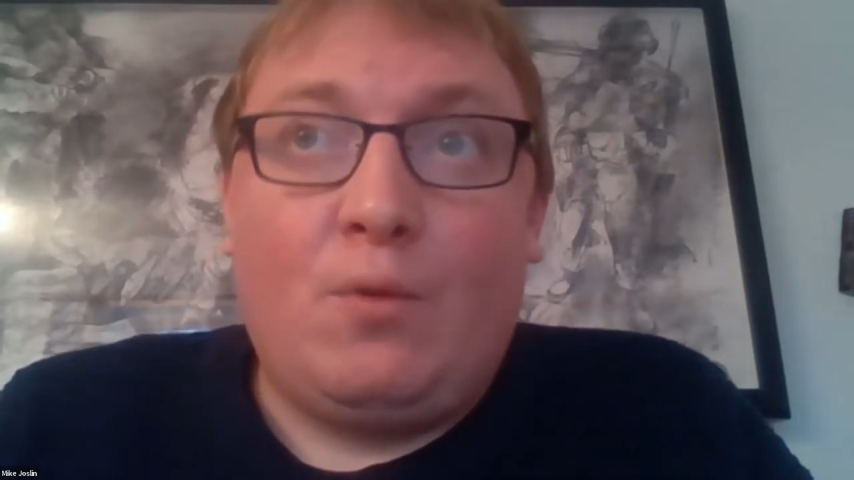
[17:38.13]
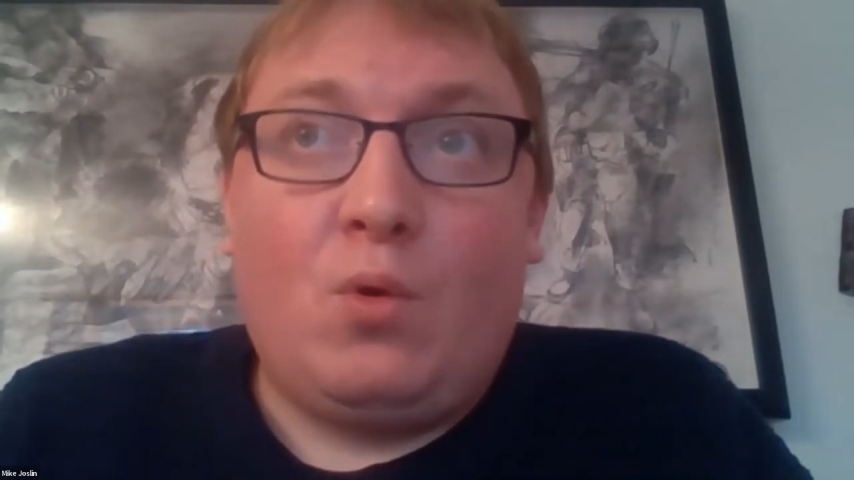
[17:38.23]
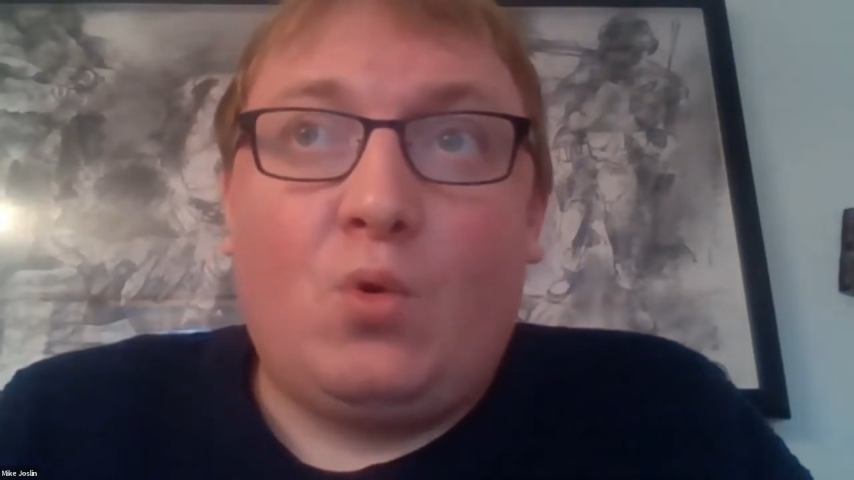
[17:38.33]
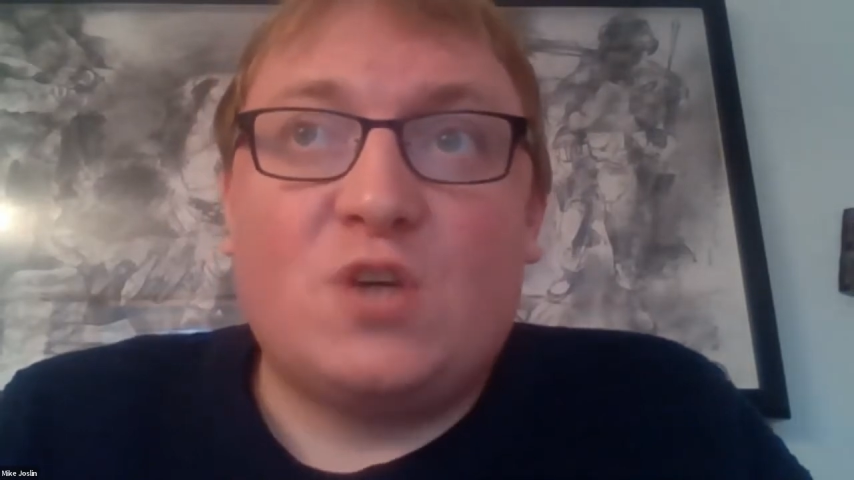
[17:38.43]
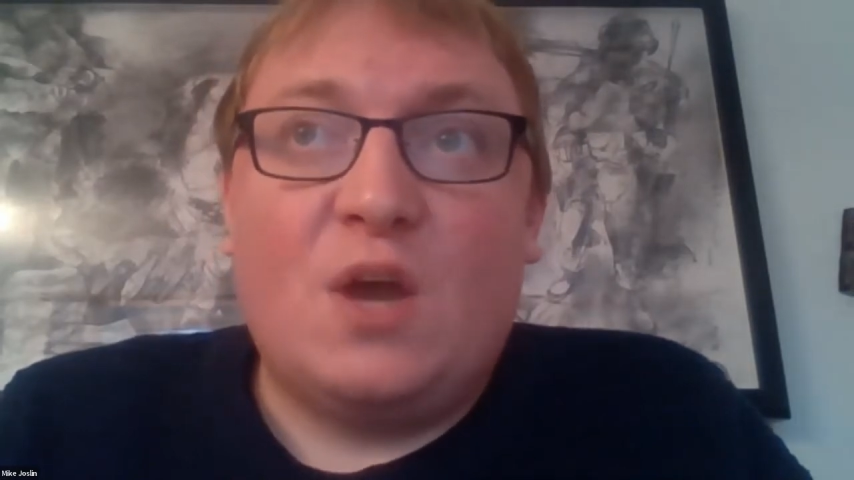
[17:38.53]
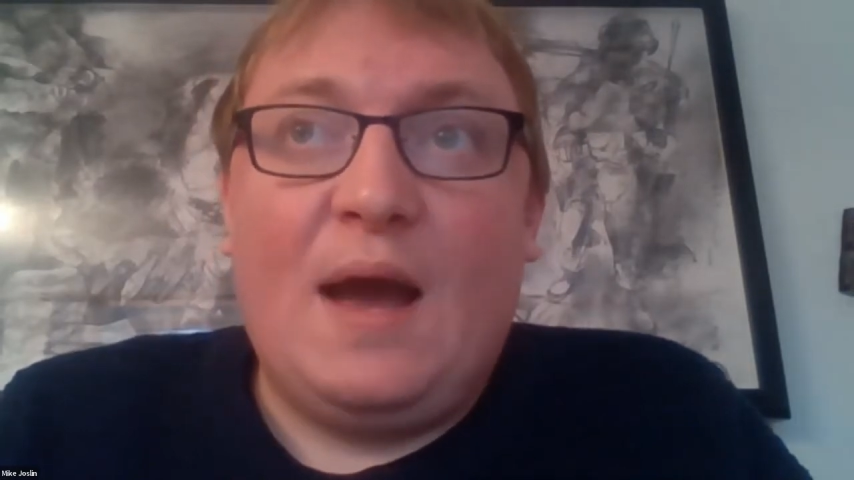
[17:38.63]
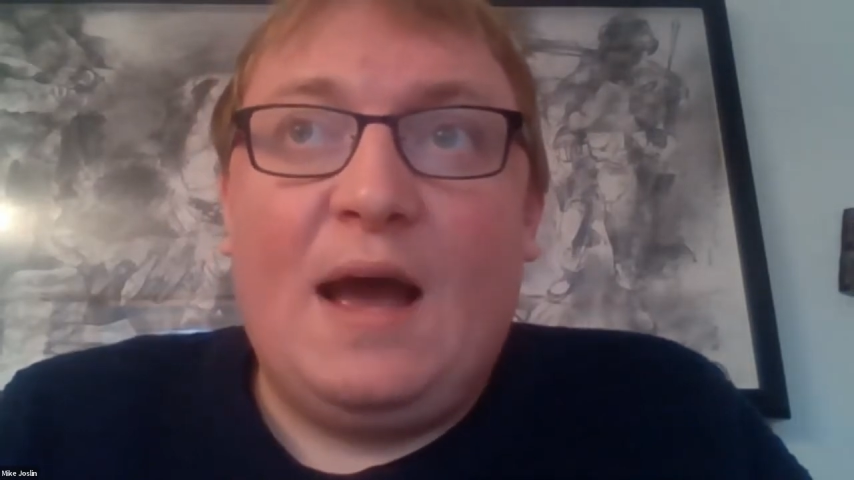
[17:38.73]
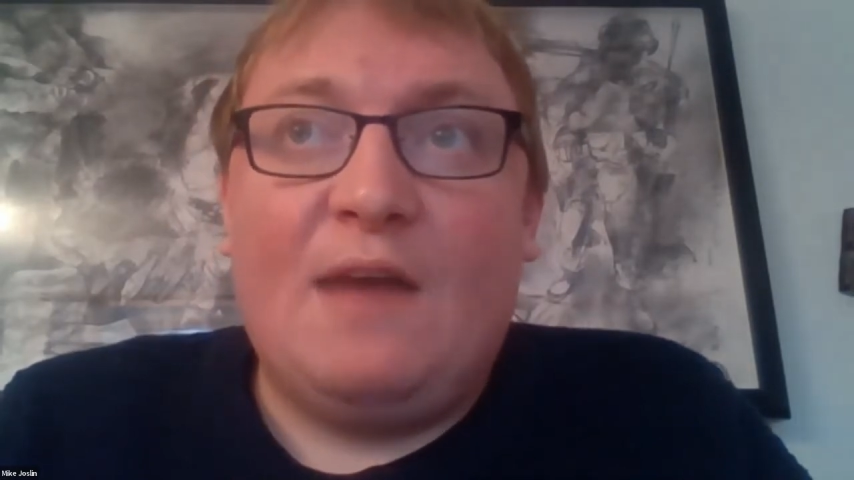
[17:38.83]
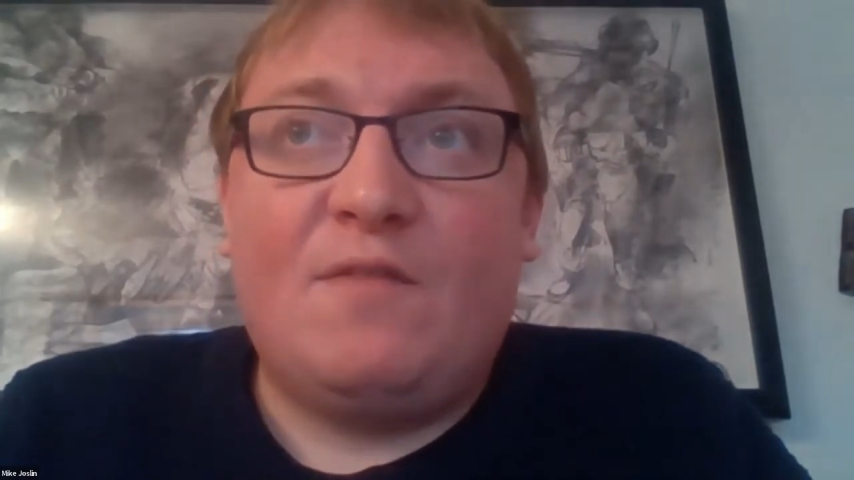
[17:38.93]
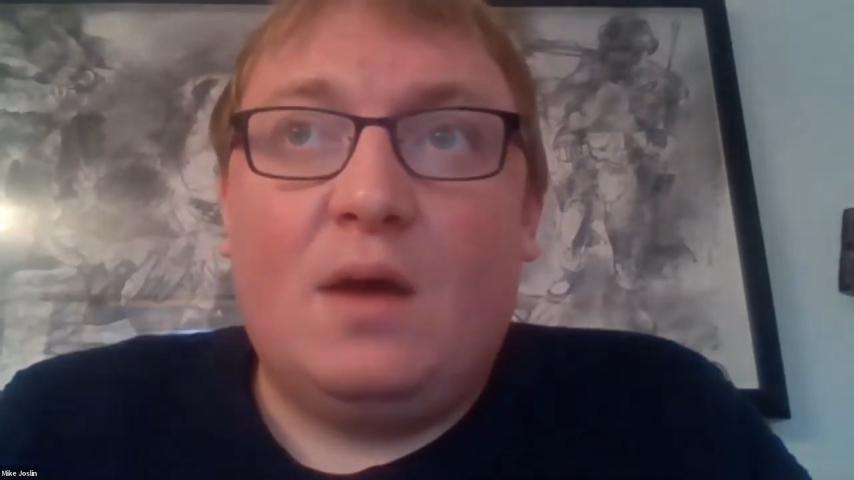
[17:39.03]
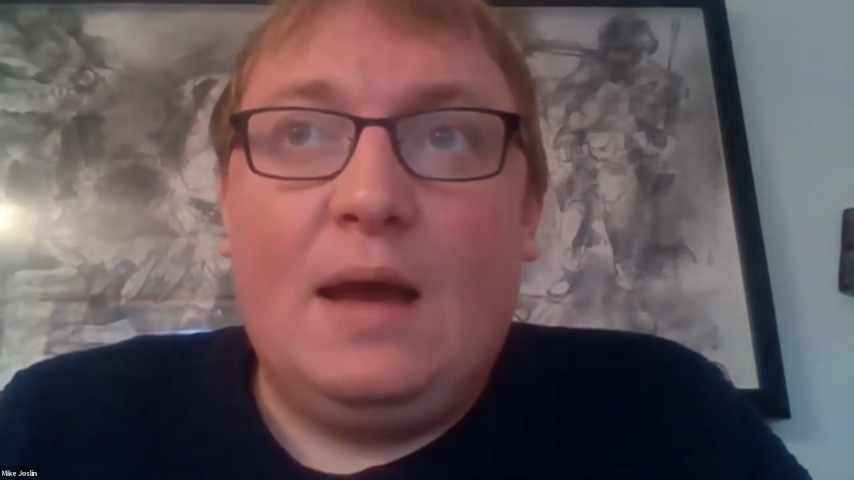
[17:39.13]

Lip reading: will also have